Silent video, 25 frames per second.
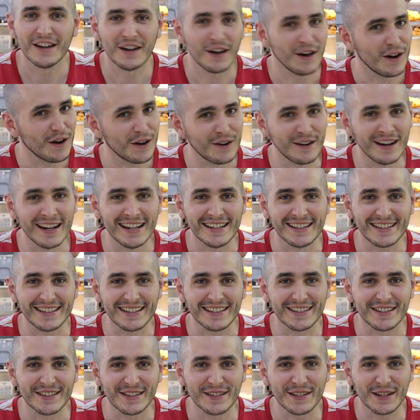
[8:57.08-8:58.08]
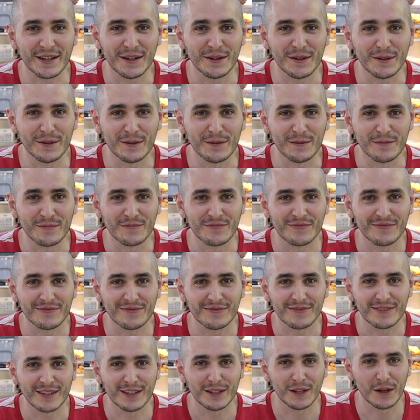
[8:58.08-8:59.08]
All right, so
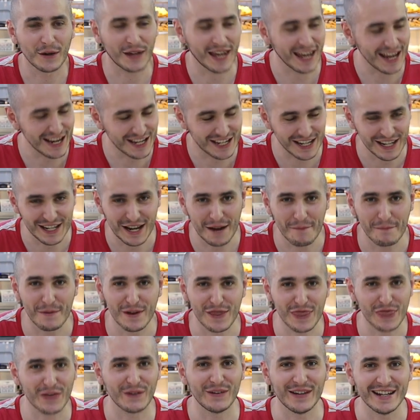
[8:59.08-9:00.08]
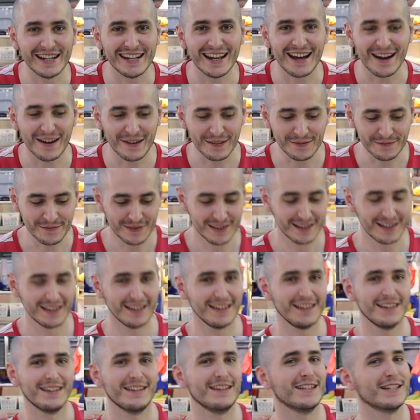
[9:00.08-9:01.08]
location number 3 now.
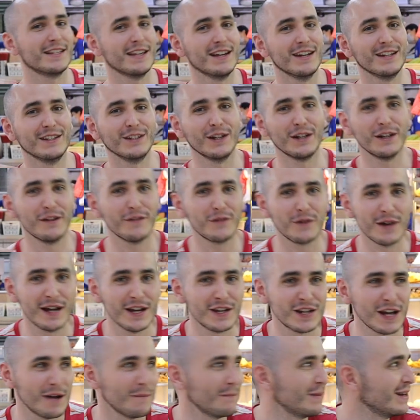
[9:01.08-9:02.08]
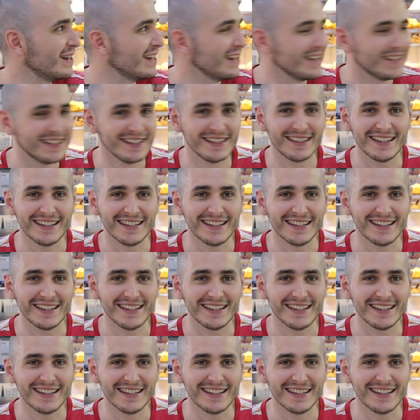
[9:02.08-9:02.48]
There's a lot of Kway Chap been eaten